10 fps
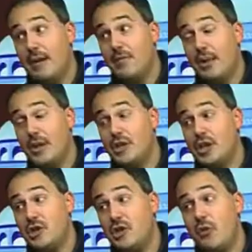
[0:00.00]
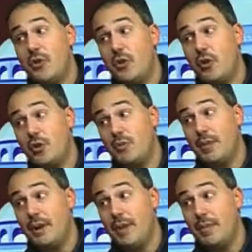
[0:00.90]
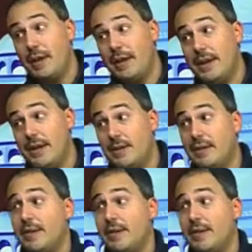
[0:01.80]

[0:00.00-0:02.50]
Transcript: And yeah. putting Jesus on the cross but not being killed.